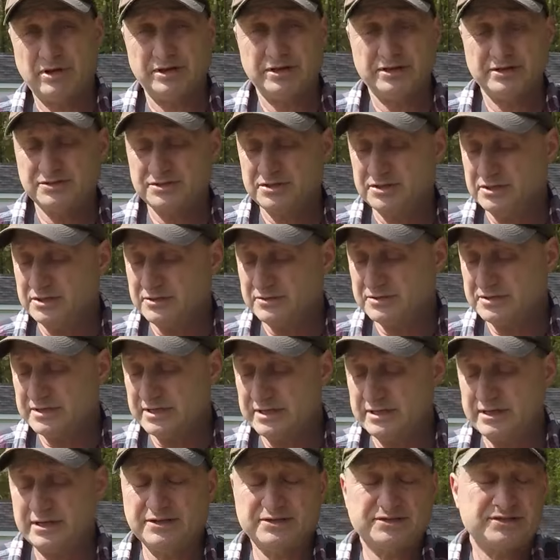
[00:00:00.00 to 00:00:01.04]
I used to use
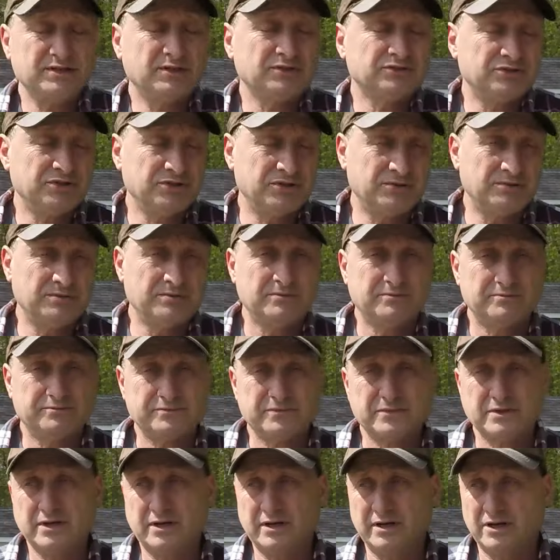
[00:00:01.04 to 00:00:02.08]
it and still do
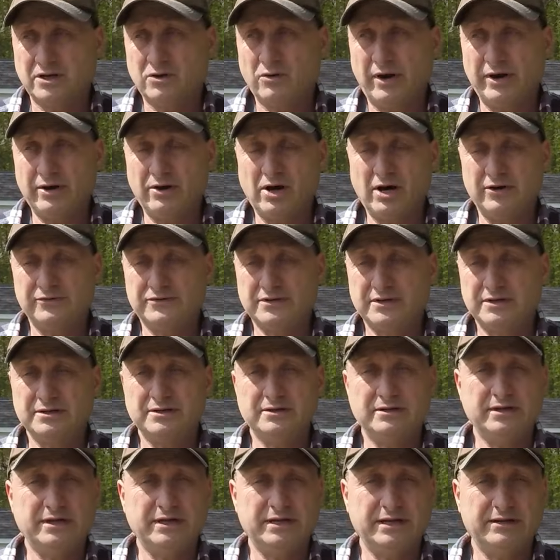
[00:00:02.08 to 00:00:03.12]
uh, quite
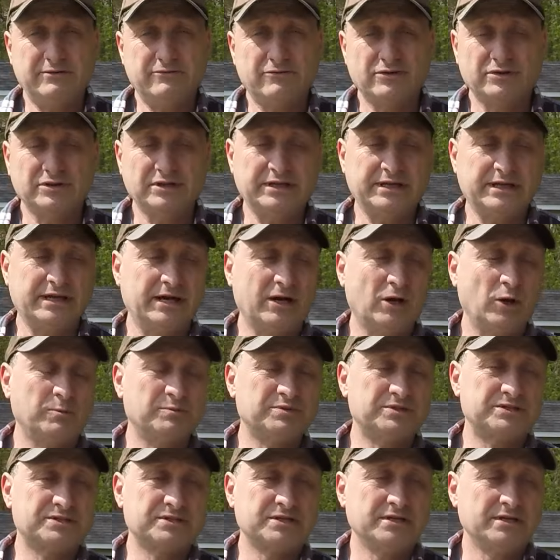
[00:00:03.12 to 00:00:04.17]
often and it really
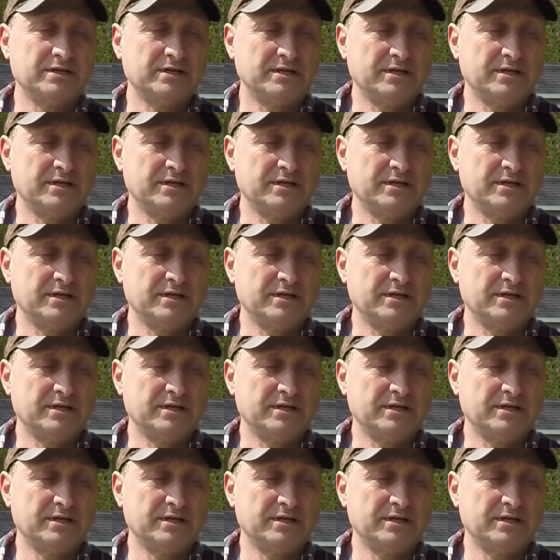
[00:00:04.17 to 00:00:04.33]
helps